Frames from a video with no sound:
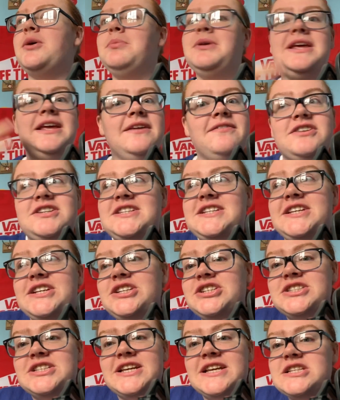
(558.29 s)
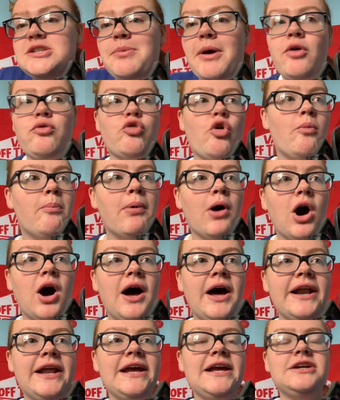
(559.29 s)
He even teaches kids about
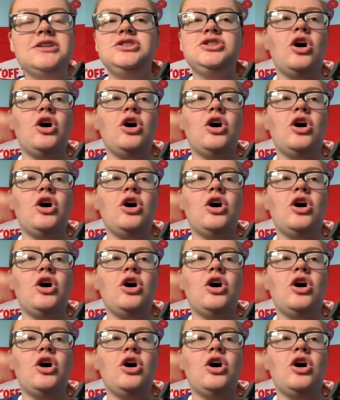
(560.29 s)
robotics,